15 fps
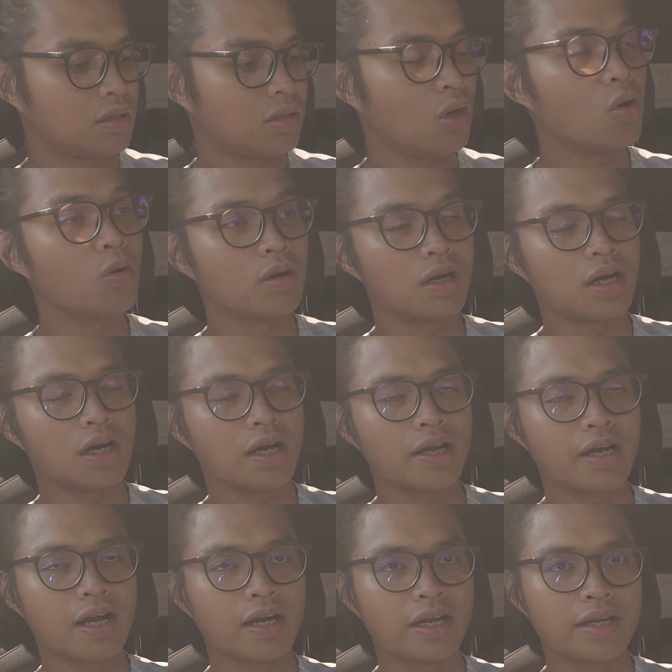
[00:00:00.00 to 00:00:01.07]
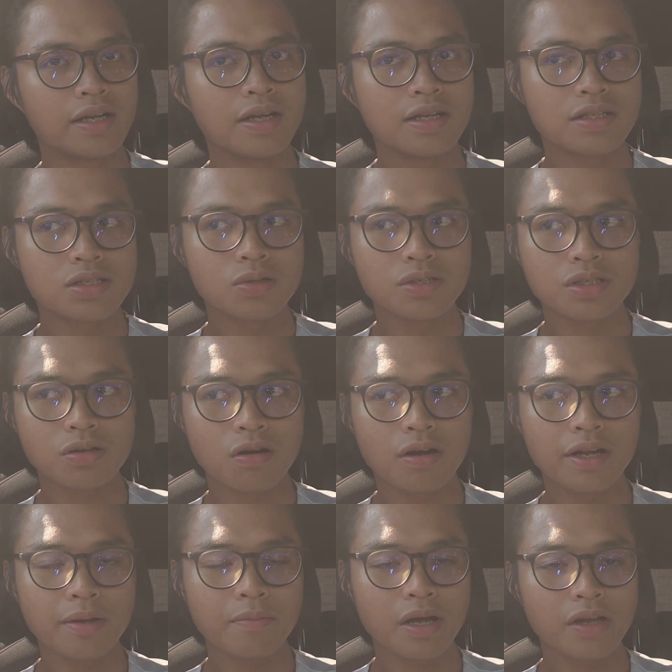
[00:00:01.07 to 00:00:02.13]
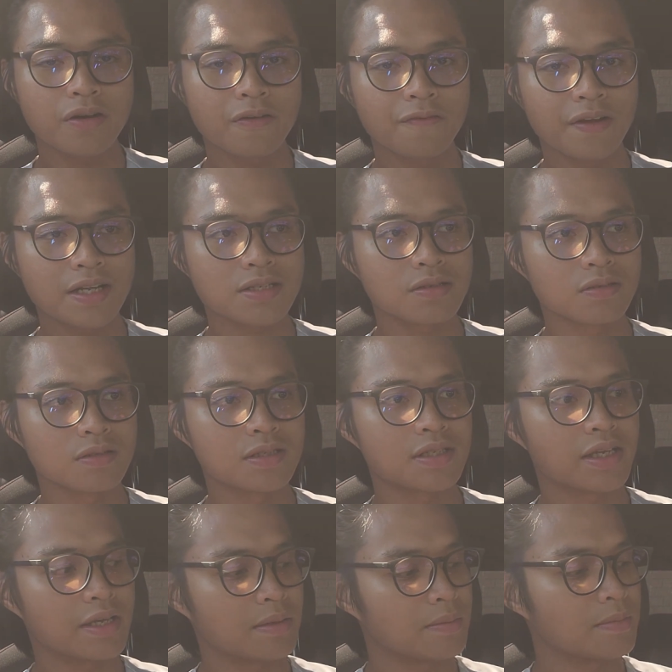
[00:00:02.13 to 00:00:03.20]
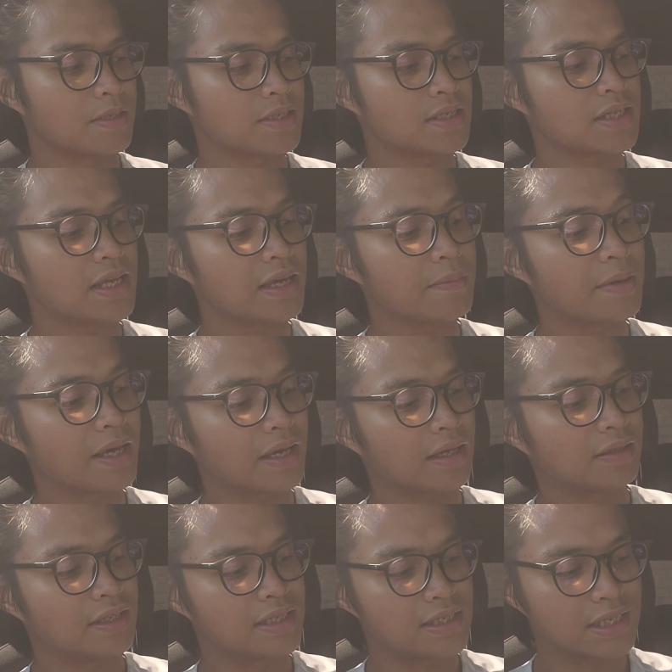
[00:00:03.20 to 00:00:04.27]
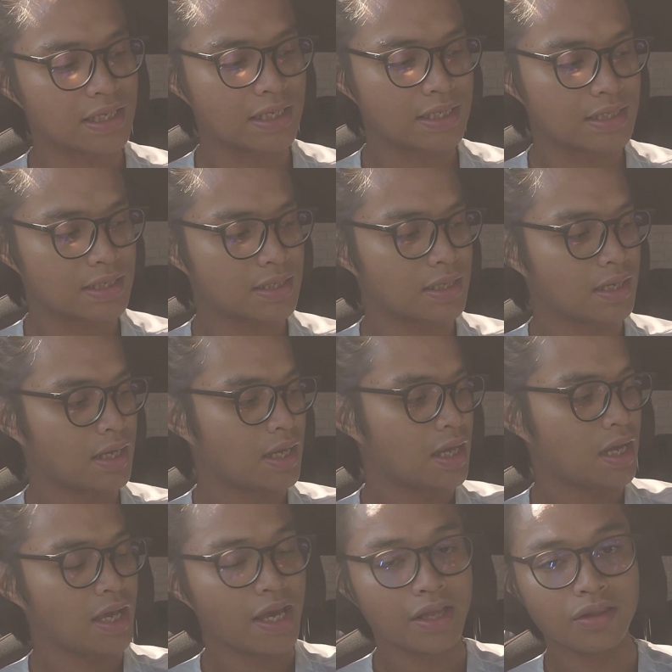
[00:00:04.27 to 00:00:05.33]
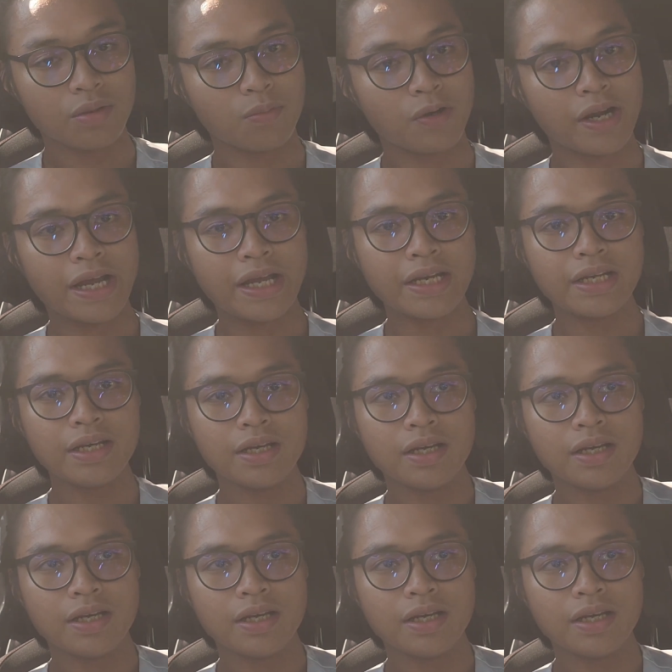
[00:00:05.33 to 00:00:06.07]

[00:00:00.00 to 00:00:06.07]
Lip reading: Oh, I got it. So it's chronic microvascular ischemic disease in the brain,